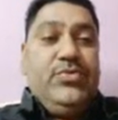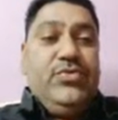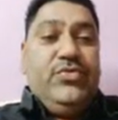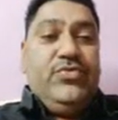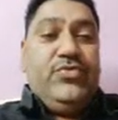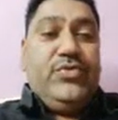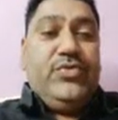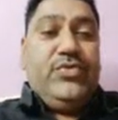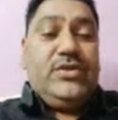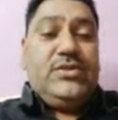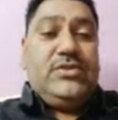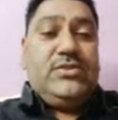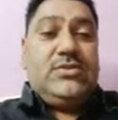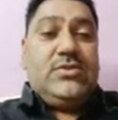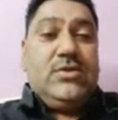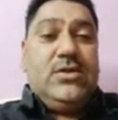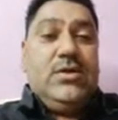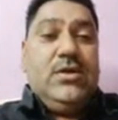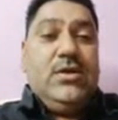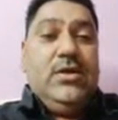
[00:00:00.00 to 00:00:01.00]
First,
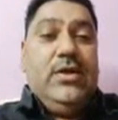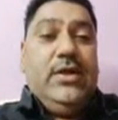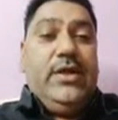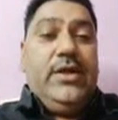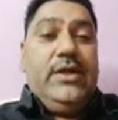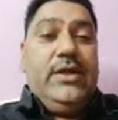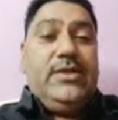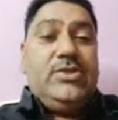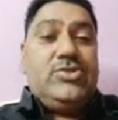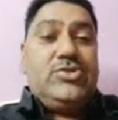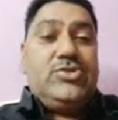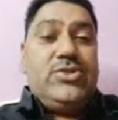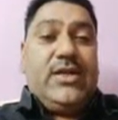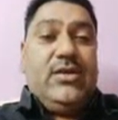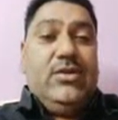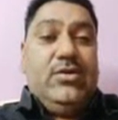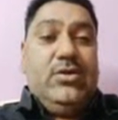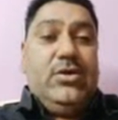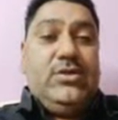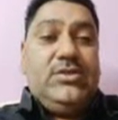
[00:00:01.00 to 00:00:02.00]
it is
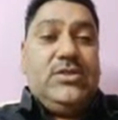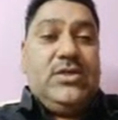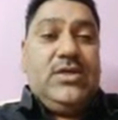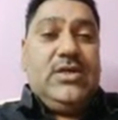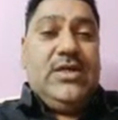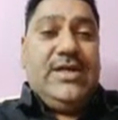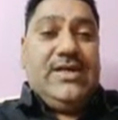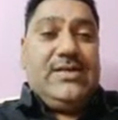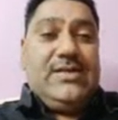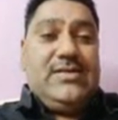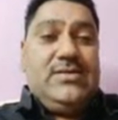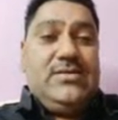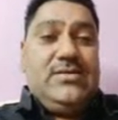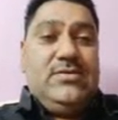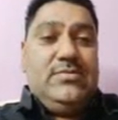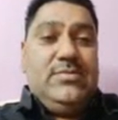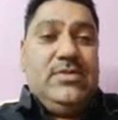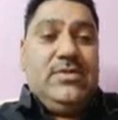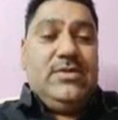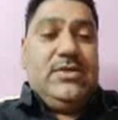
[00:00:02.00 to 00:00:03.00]
technologically
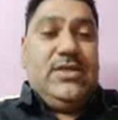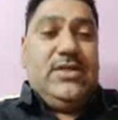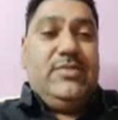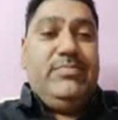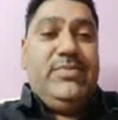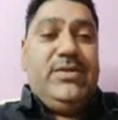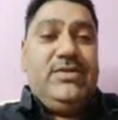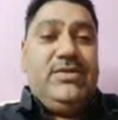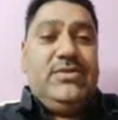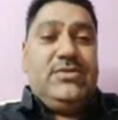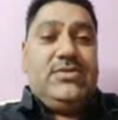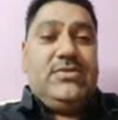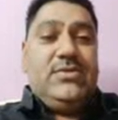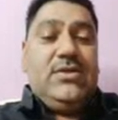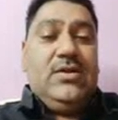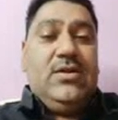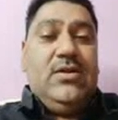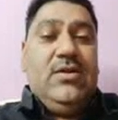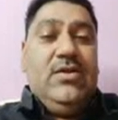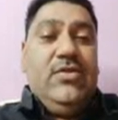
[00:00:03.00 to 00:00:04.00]
accessible. It means
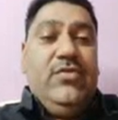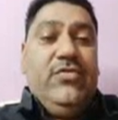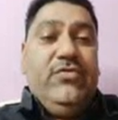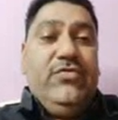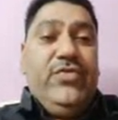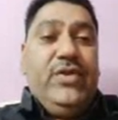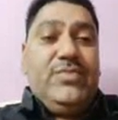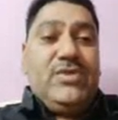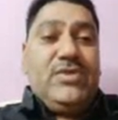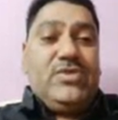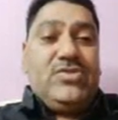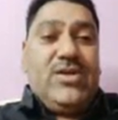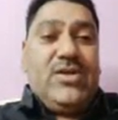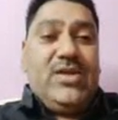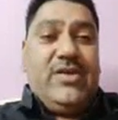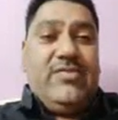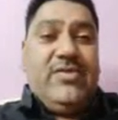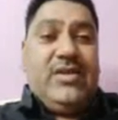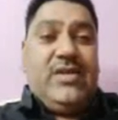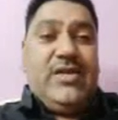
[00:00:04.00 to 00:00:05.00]
we must
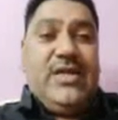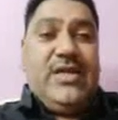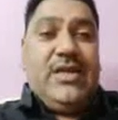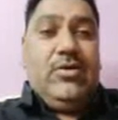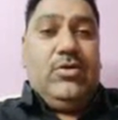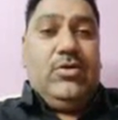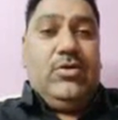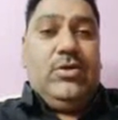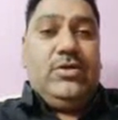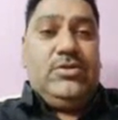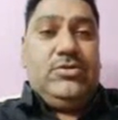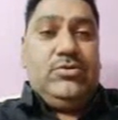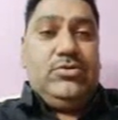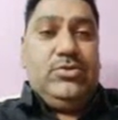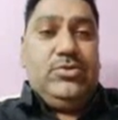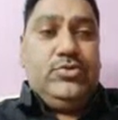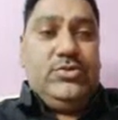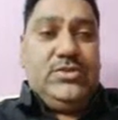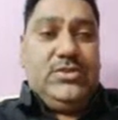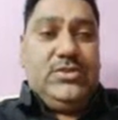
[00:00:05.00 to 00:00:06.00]
have a technology to
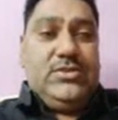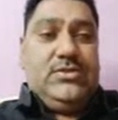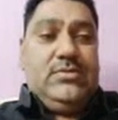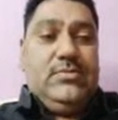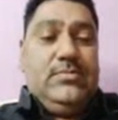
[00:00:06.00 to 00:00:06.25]
use it.